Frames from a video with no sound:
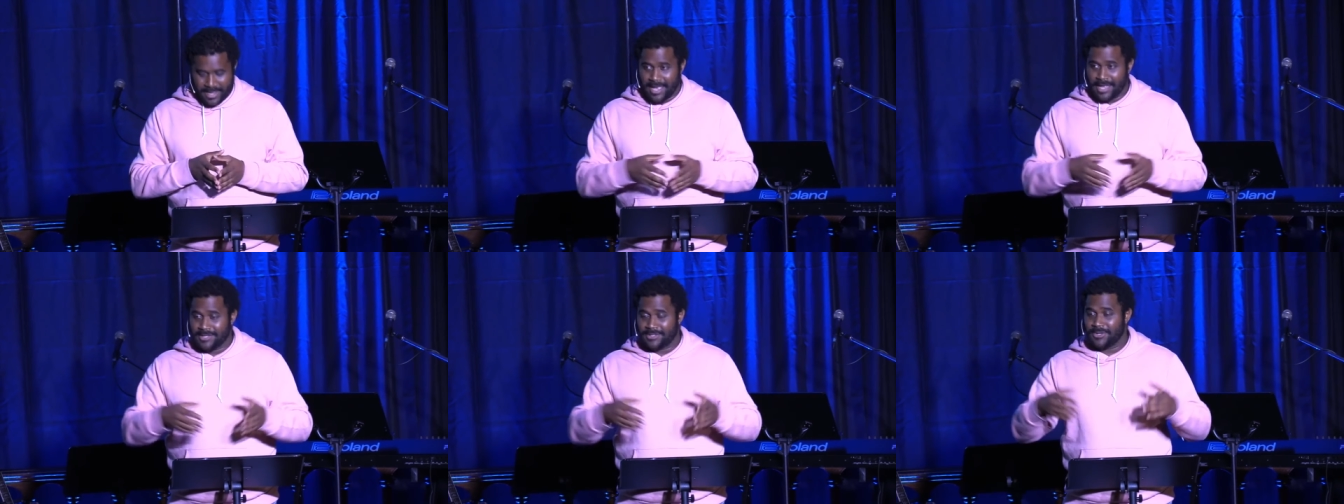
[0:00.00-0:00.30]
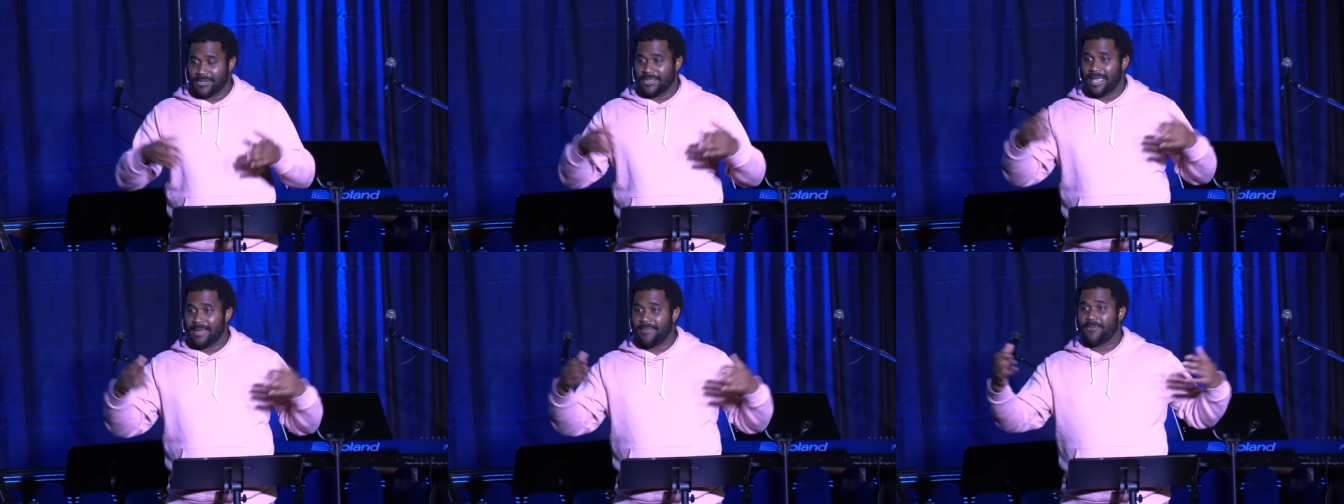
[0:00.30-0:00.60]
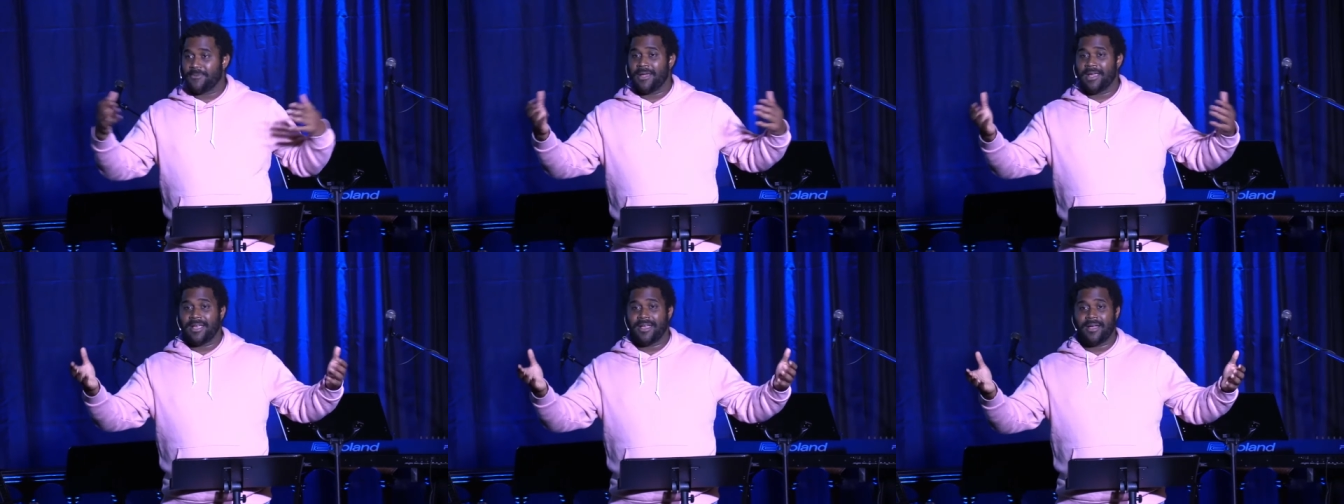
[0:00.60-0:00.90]
And so they
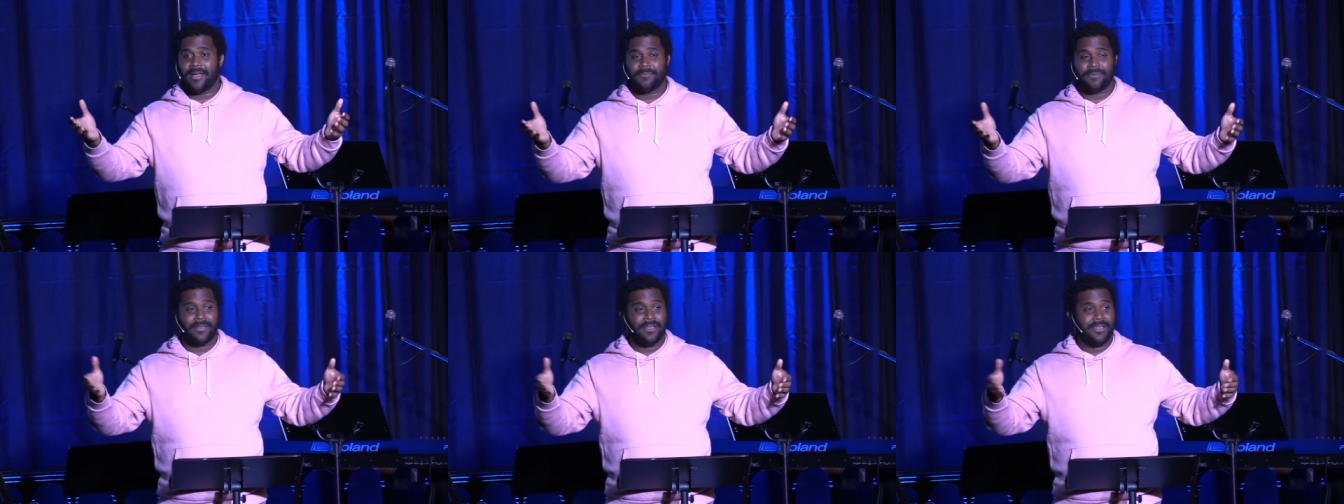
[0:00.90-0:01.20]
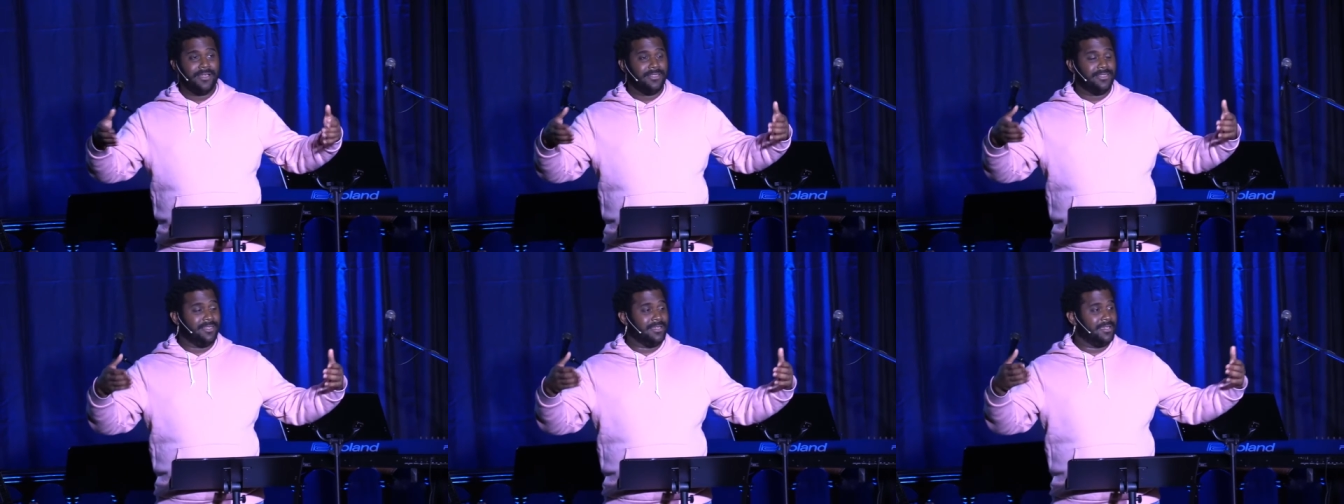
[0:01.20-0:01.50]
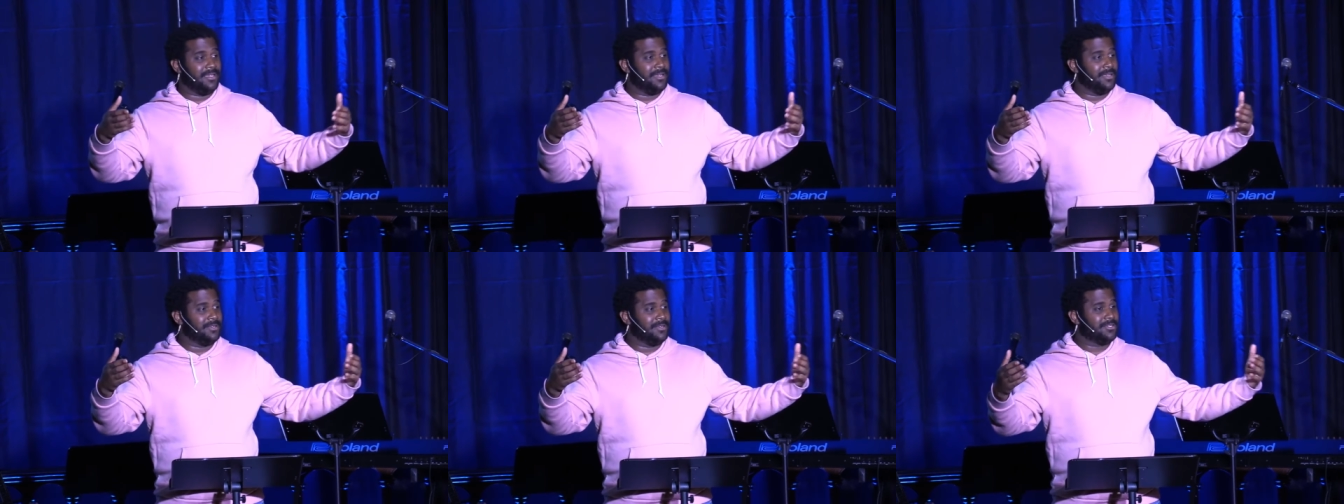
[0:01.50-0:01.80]
bring up
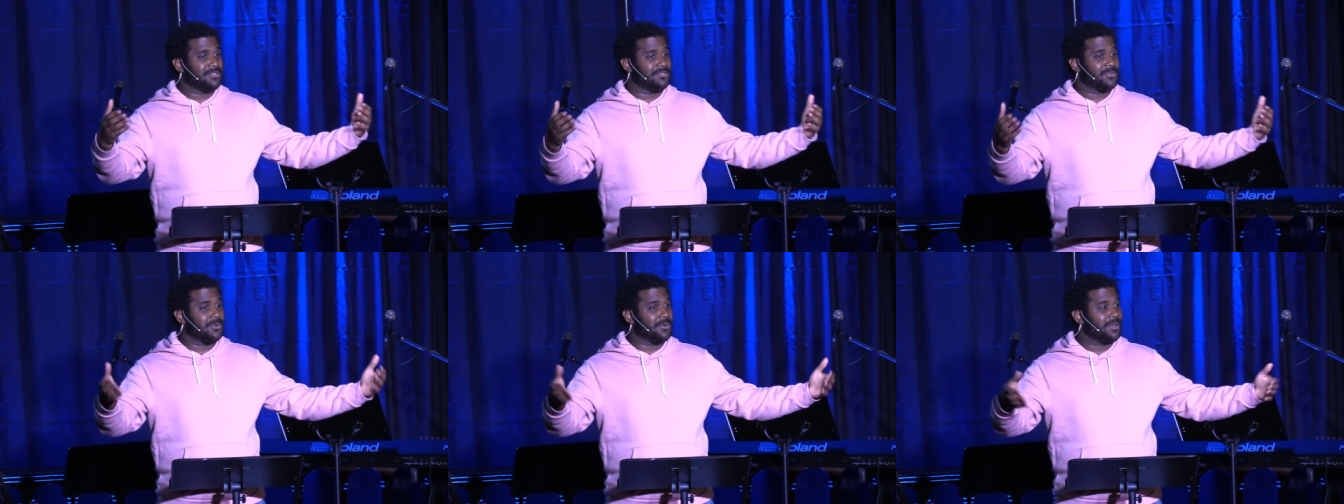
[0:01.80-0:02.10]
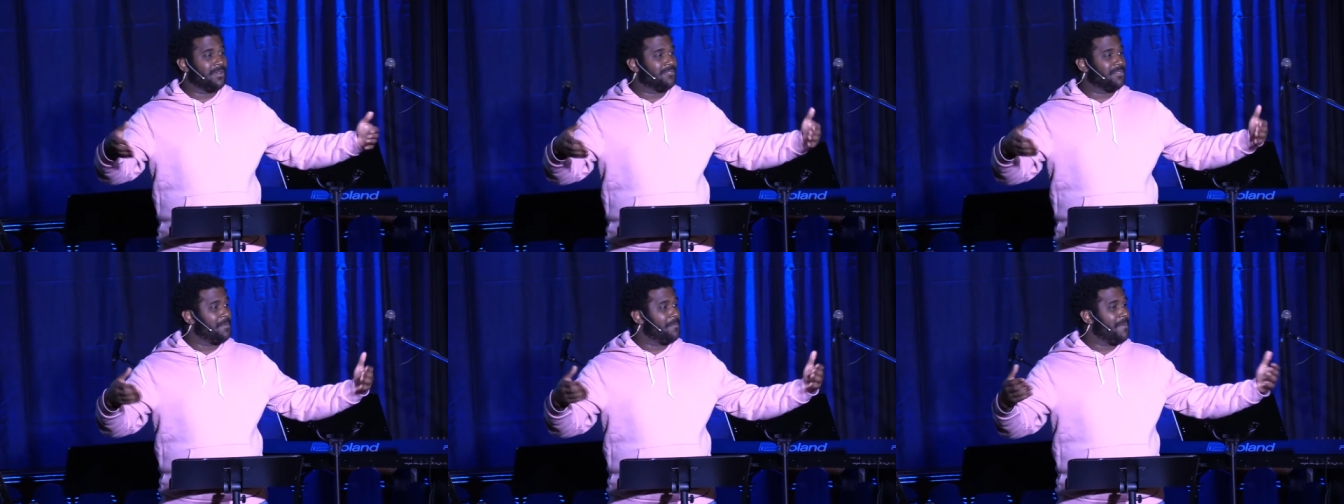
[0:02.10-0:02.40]
the story of the